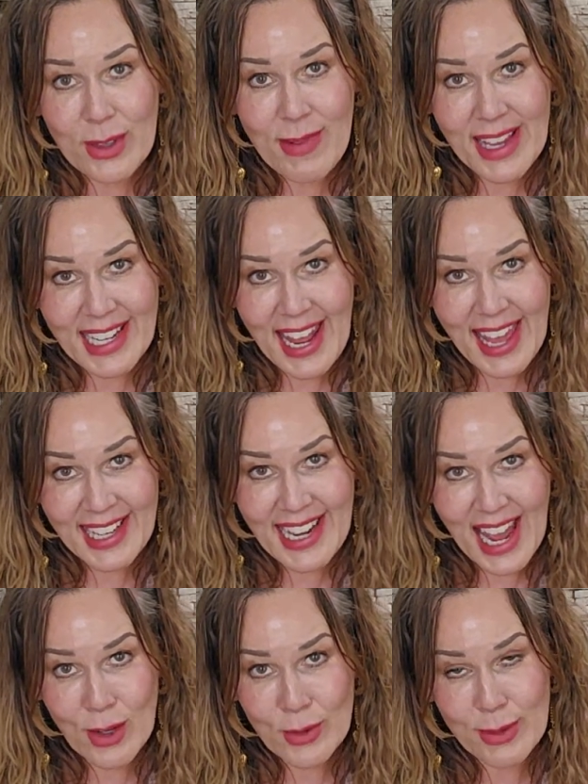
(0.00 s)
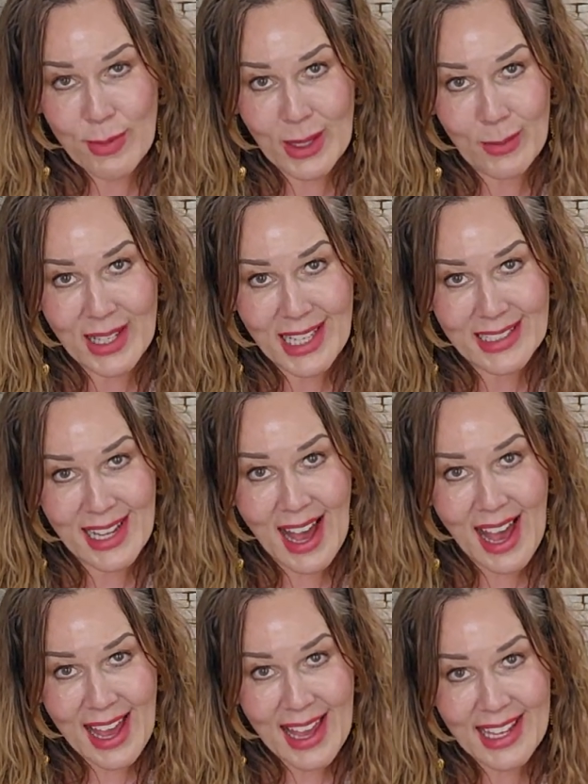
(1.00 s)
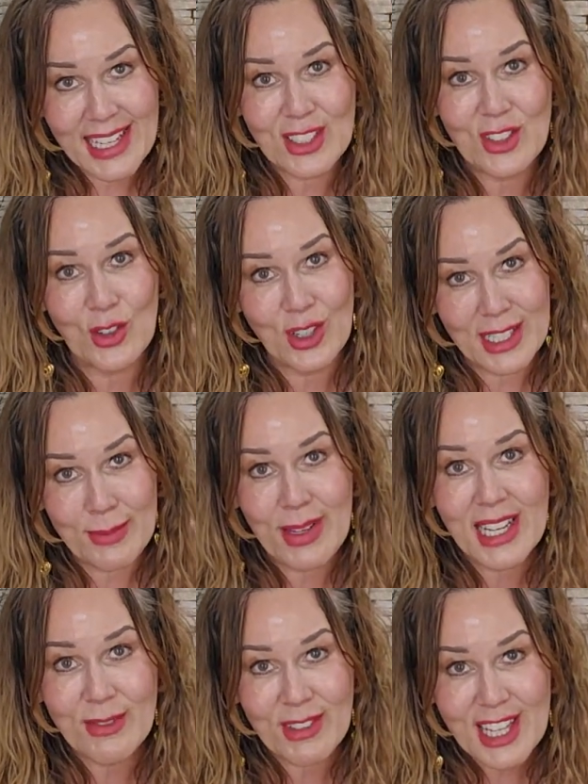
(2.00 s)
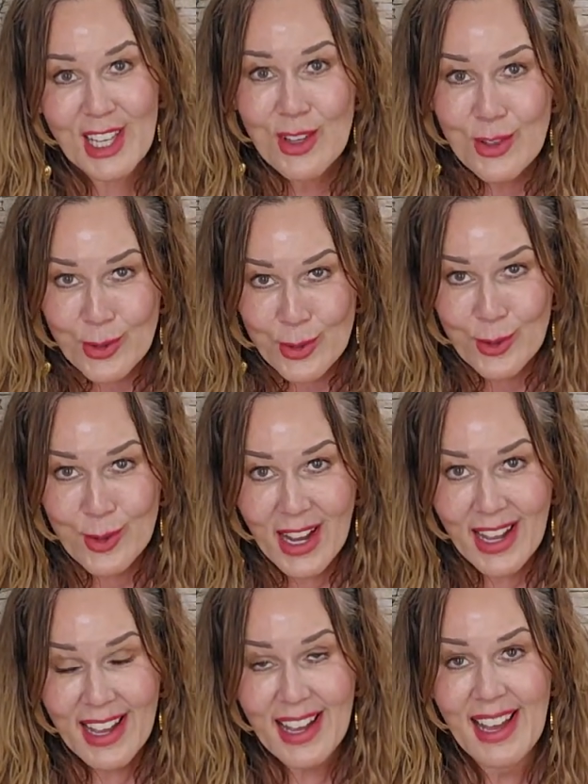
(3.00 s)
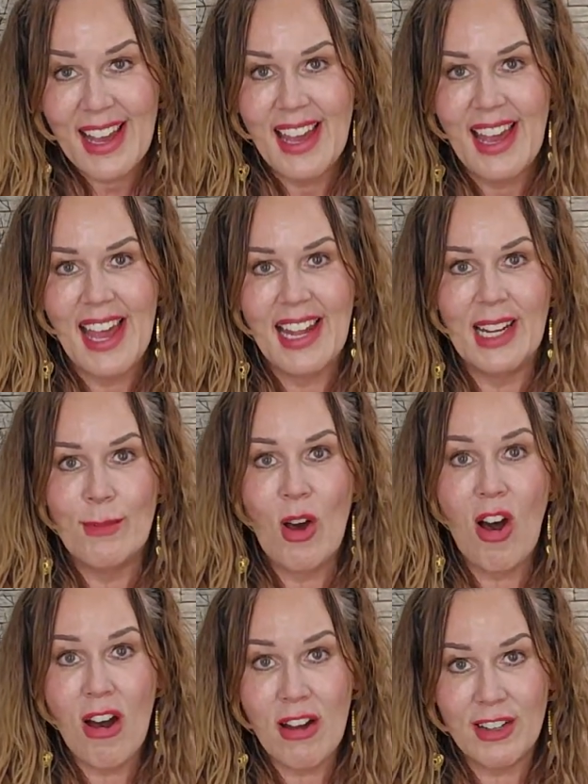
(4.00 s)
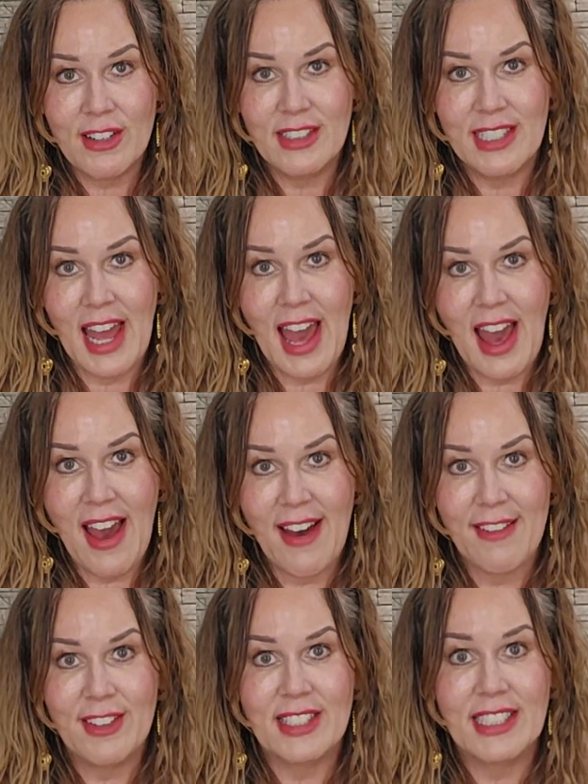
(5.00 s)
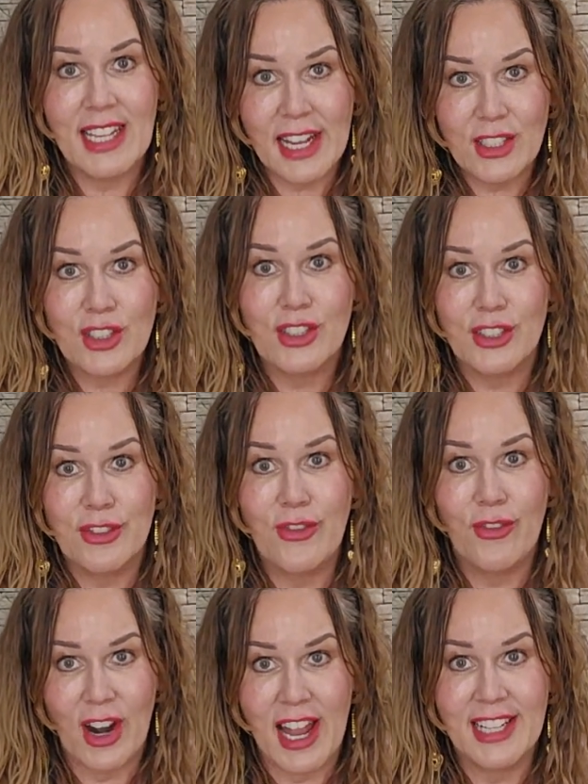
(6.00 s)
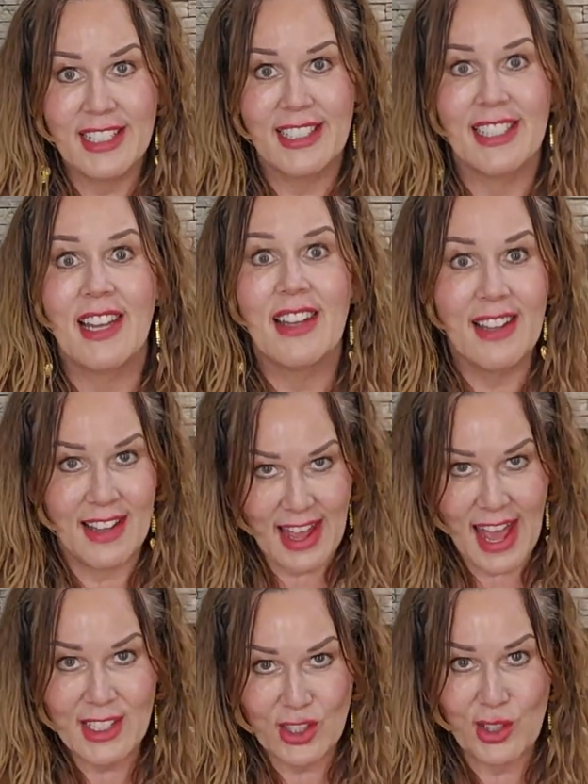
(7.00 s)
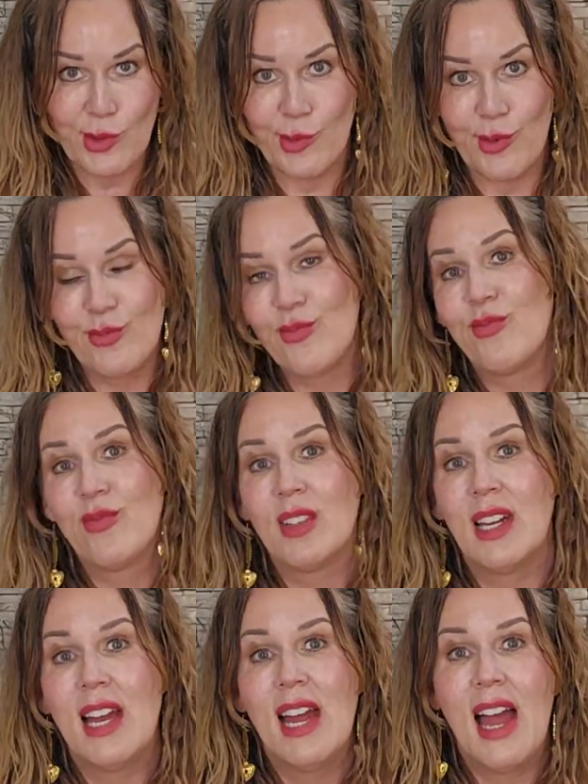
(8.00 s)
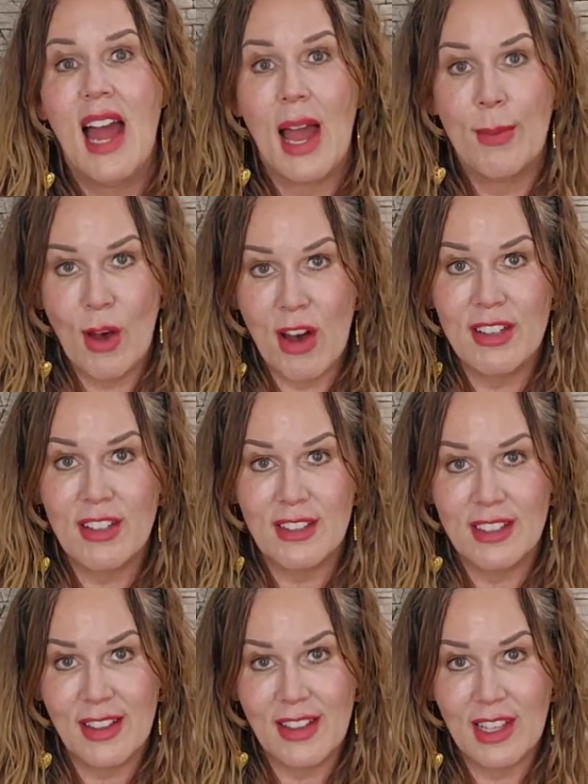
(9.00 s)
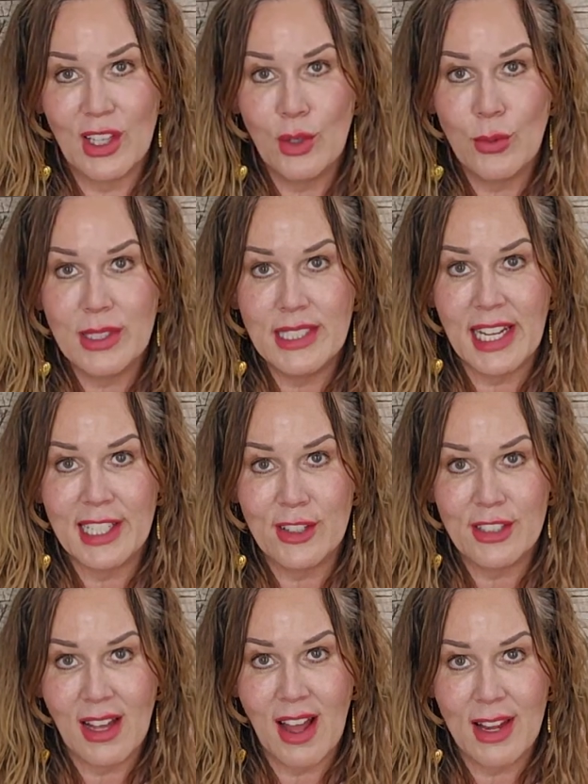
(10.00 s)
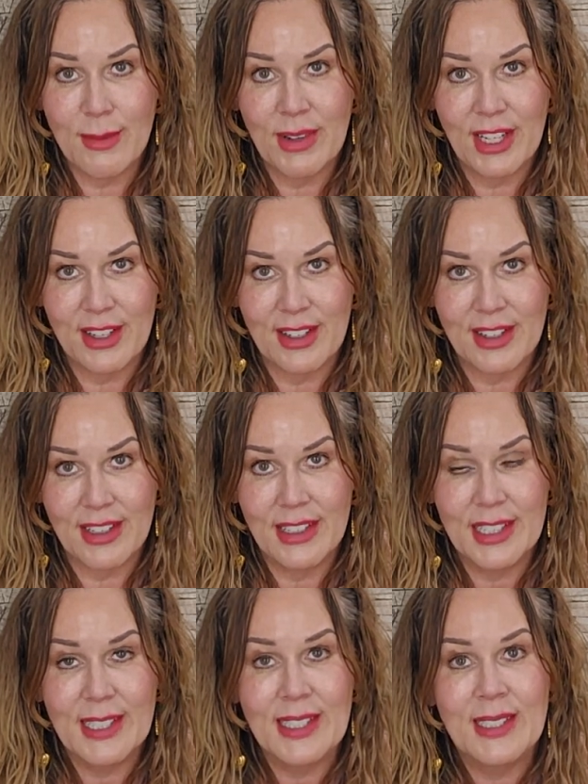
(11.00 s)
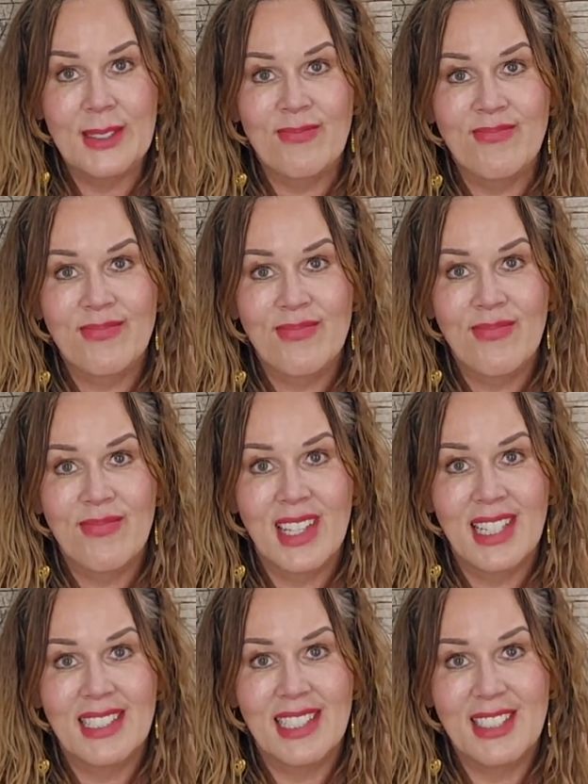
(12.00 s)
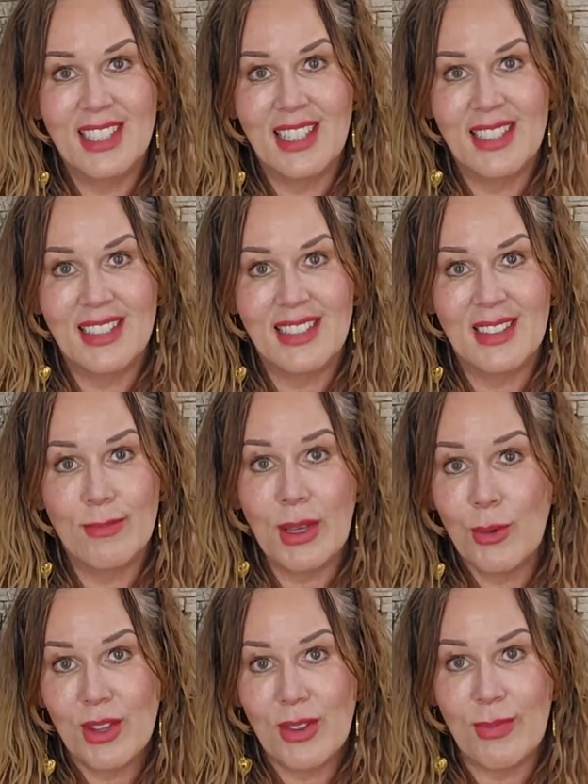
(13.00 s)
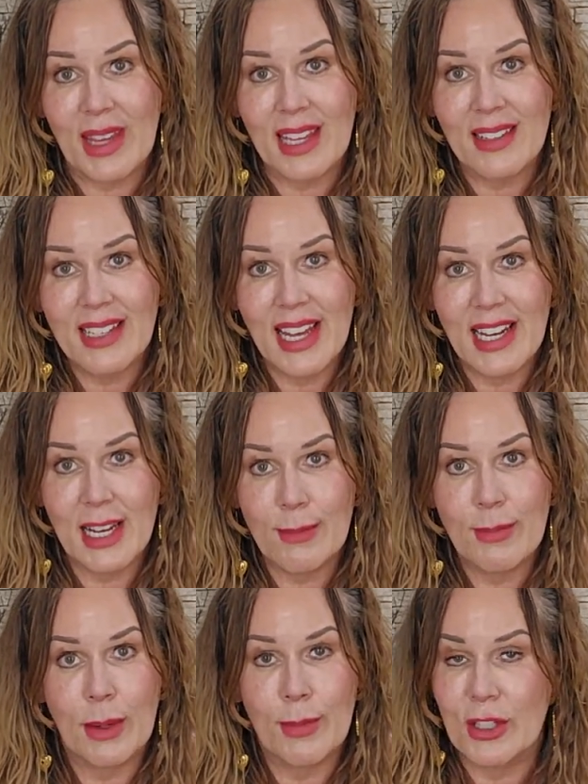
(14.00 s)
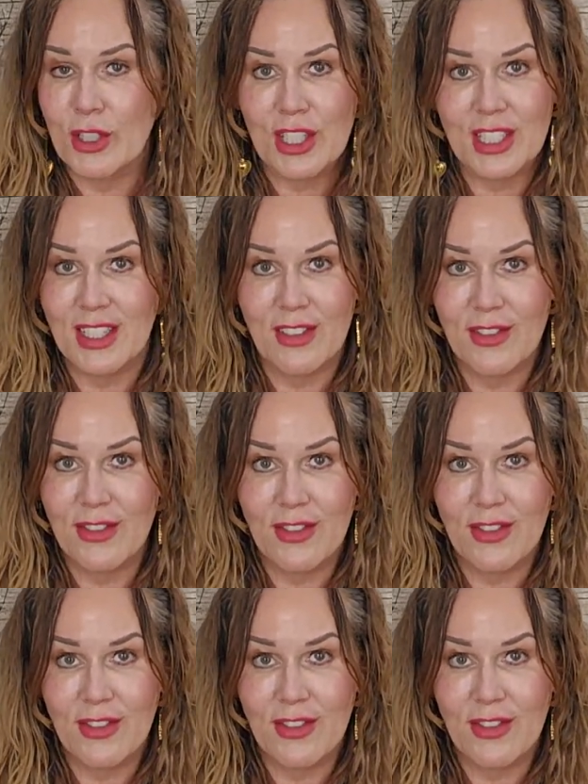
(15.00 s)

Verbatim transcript: with me and hanging out with me because I enjoyed being with you. And I'm honored to have such good friends as you. I'm honored that you would take your time here to just be with me. And I'm appreciative